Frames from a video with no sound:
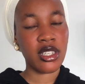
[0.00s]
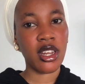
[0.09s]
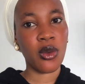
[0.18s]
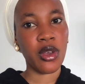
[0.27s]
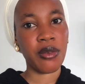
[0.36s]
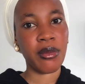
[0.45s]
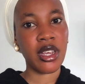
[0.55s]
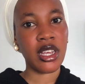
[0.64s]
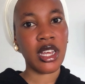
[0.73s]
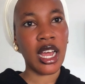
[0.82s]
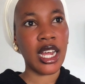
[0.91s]
dealing with
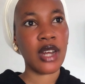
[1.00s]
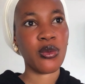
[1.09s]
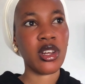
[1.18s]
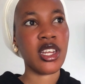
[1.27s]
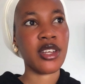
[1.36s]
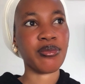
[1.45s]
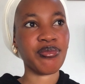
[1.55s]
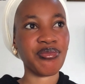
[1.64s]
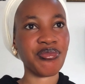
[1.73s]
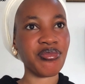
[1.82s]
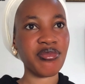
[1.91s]
me I can't really
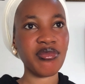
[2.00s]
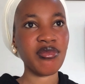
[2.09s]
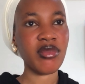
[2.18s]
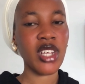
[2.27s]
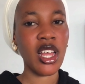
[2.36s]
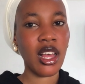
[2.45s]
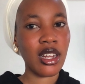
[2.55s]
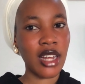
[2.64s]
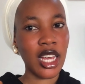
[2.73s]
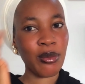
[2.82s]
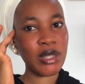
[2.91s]

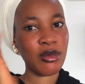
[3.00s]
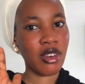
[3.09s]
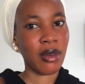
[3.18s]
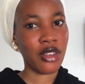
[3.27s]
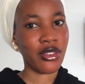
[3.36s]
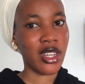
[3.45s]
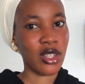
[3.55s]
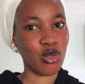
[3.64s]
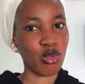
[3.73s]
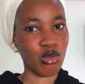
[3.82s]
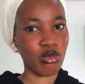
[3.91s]
like meet me for my am and
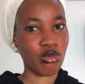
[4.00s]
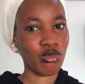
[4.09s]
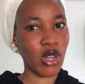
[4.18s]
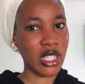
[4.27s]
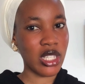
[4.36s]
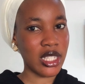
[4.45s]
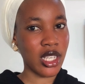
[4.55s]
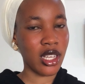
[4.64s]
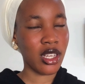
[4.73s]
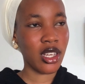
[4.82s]
to so what can I say